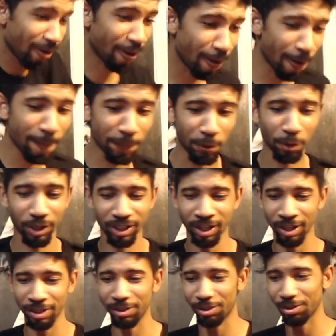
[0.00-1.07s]
of your
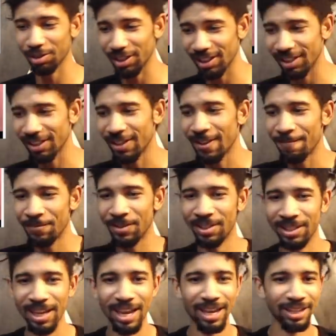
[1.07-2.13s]
country
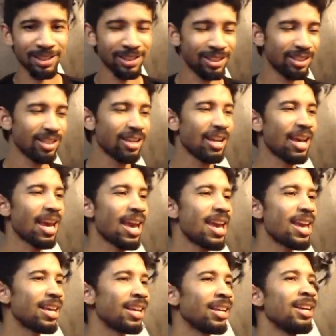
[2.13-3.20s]
says,
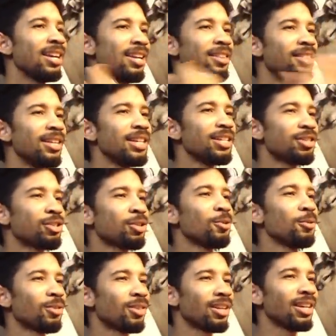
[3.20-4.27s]
hey, these two
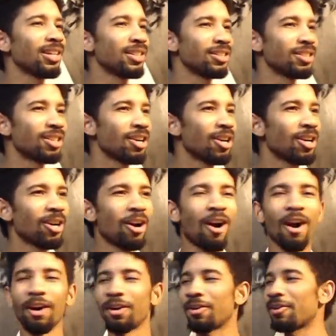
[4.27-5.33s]
things
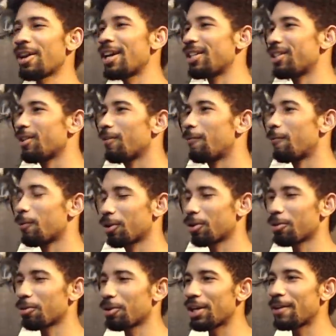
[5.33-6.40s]
are great for
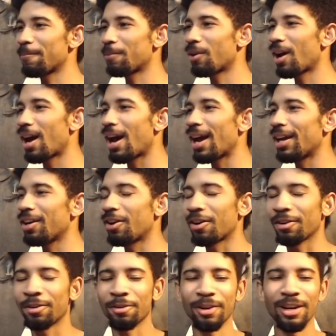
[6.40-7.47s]
Korean pride, are
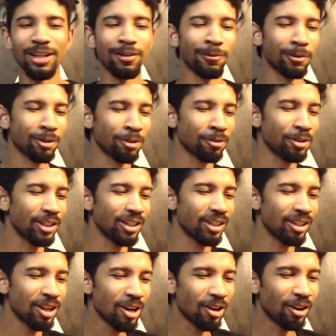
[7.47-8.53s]
great for
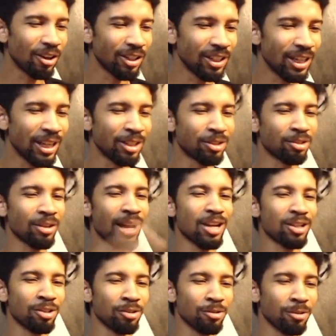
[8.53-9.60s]
Korea on an
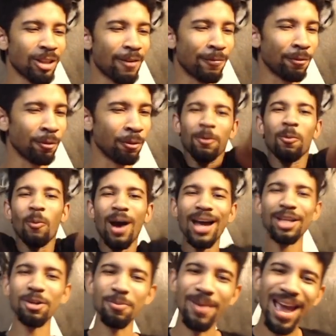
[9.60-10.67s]
international level. Why are
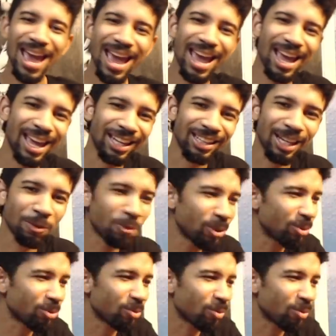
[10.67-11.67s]
you mad? Like what?